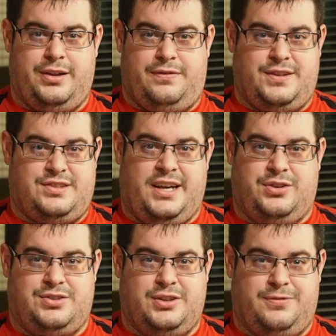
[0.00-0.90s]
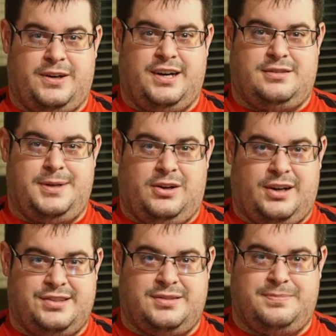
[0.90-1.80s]
this channel so far has been
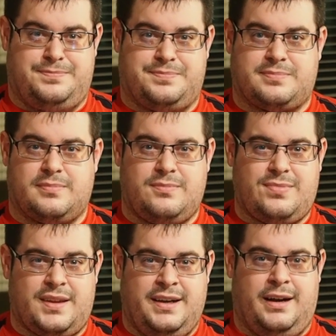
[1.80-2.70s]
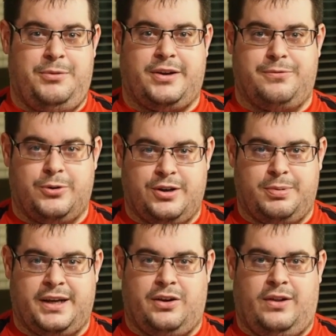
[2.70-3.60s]
awesome, and I'm looking forward to
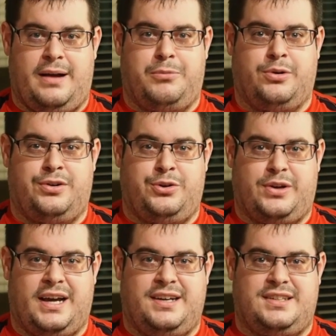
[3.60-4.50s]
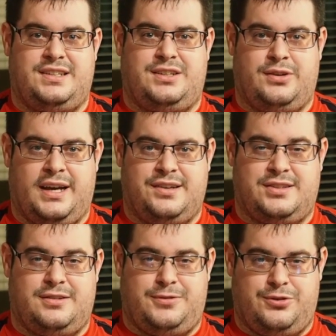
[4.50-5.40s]
bringing a lot more new content to you guys
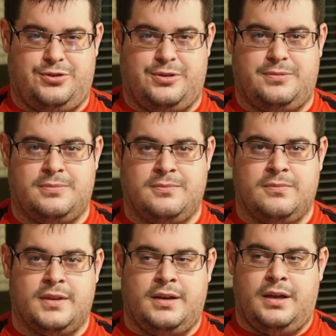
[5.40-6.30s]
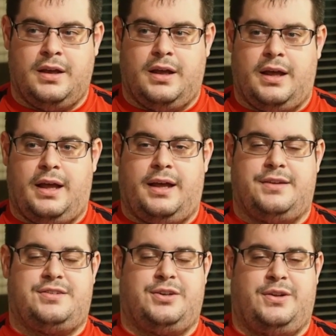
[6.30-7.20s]
in the future.
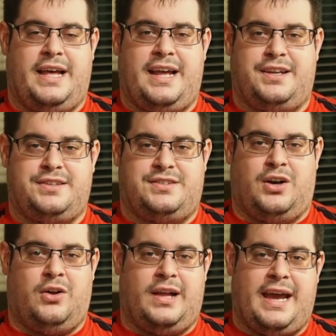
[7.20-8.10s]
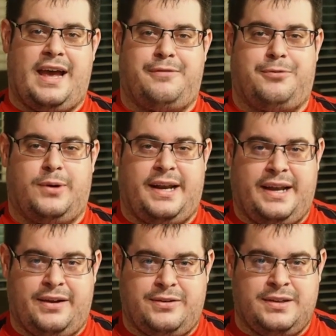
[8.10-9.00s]
So that is all I have for right
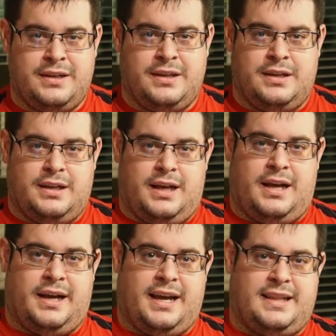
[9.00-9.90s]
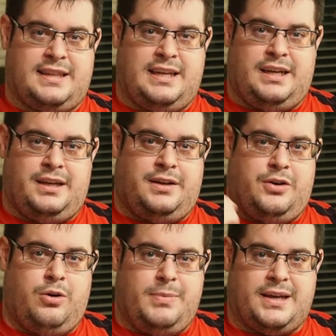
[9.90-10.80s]
now. I got the
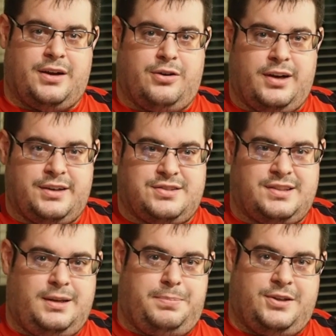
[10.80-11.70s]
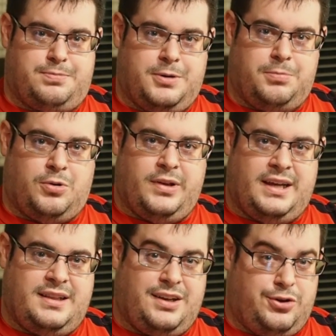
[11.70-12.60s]
Omega Crux, the Pitch Purple,
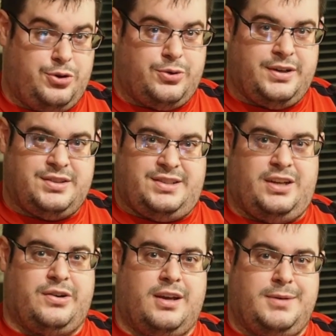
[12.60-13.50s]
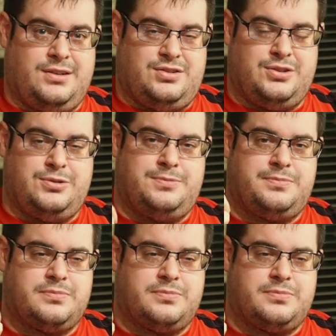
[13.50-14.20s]
and the Nuclear Cell coming soon.